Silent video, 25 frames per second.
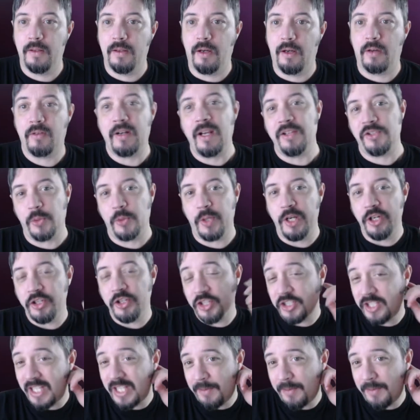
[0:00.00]
Alright, so
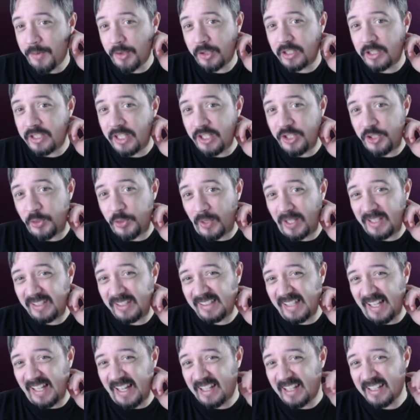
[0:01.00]
here's the team you're going to need to
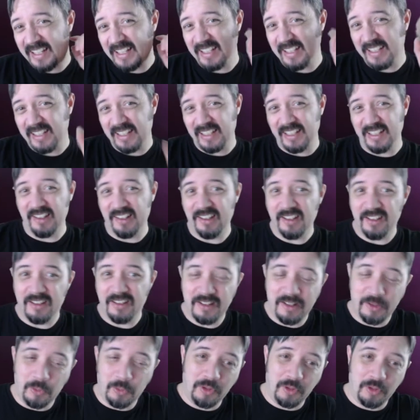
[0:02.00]
unlock
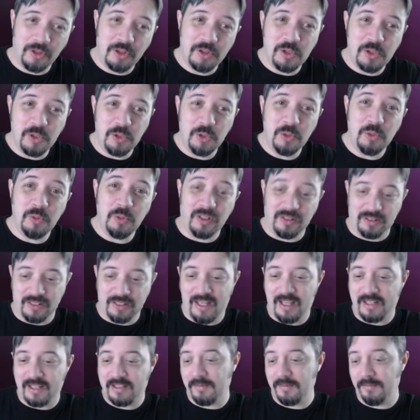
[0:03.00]
in order to
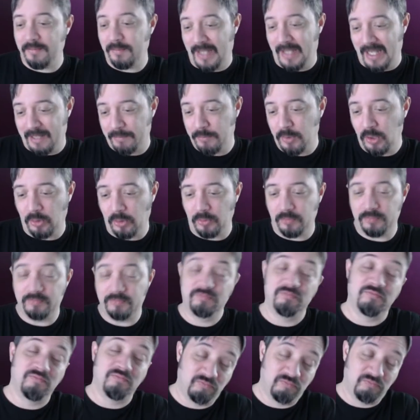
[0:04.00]
unlock Black Bolt.
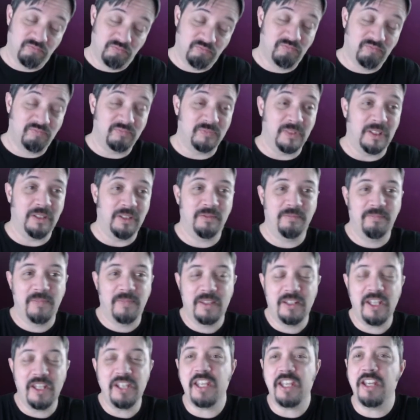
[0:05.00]
Well,
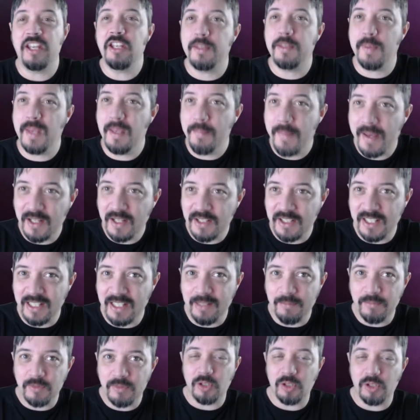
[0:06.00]
at least they used to be a meta
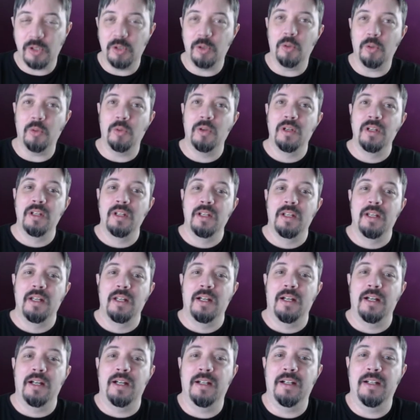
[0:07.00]
team, so
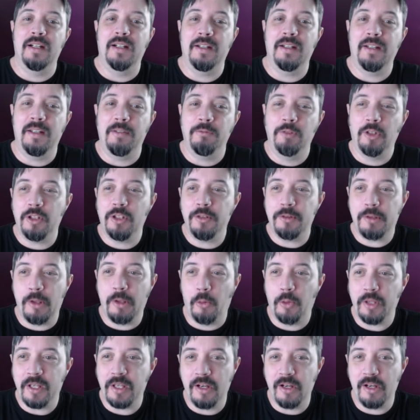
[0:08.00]
really the
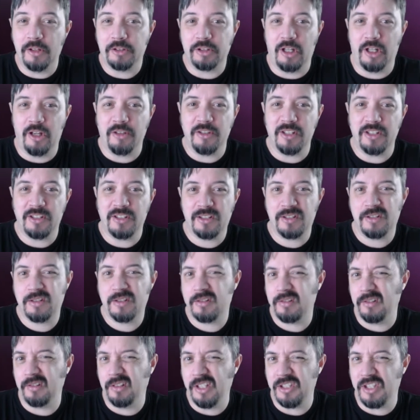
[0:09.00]
only character on
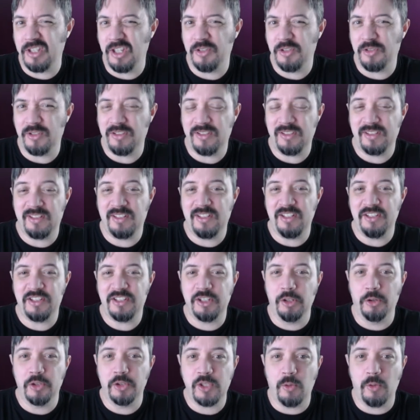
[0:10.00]
this list is
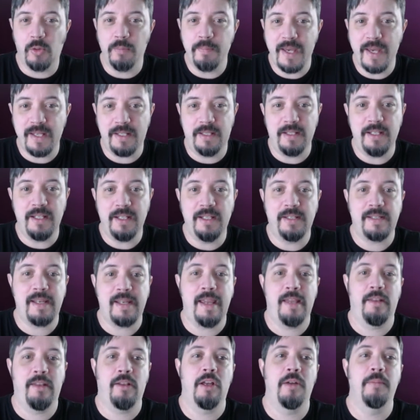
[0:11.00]
still somewhat meta is
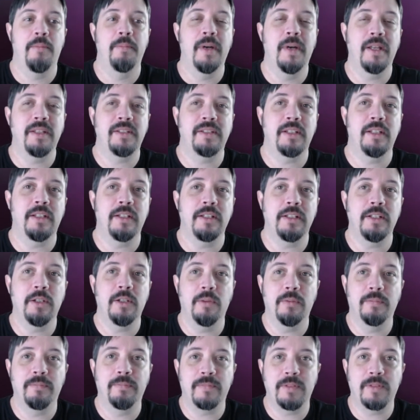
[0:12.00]
Hela, but you
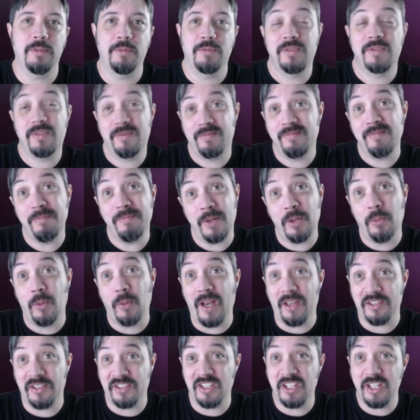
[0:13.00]
know, it's been a
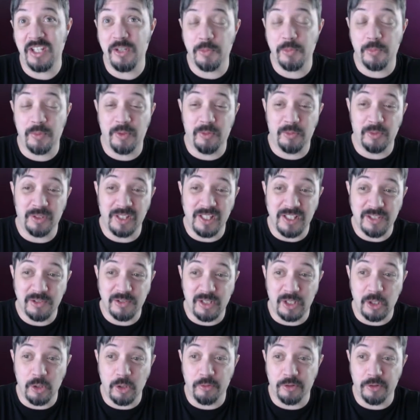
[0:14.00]
while since he's been released,
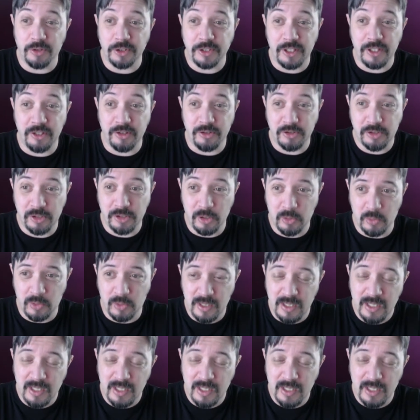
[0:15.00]
right? Over a year. So